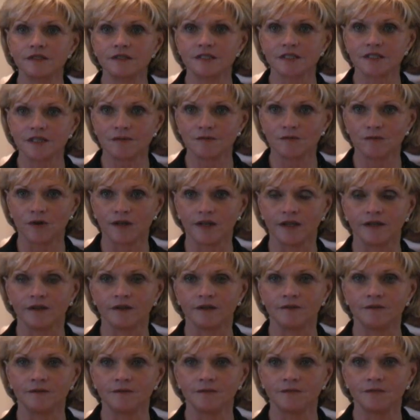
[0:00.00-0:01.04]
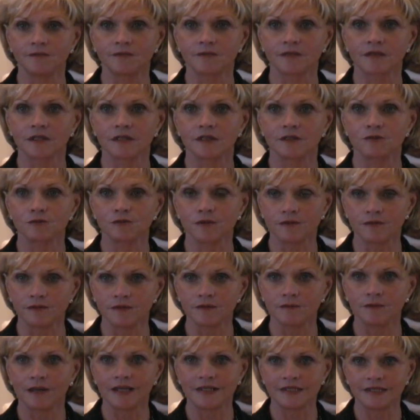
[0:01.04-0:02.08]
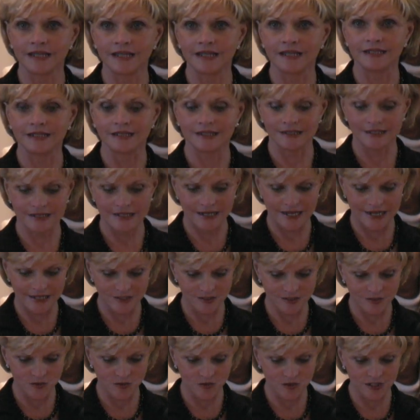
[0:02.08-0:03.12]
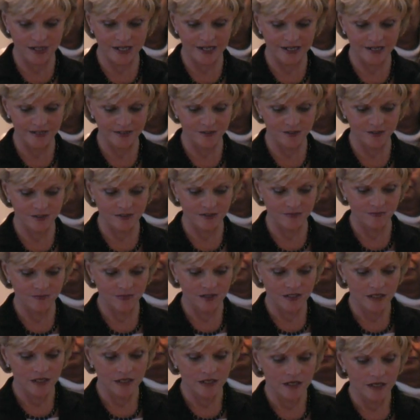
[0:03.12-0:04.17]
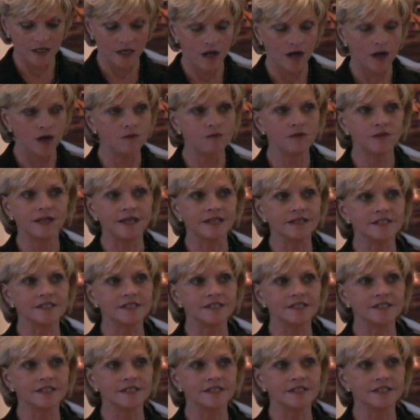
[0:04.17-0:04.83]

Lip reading: somewhere, driven by data, has to change. Over that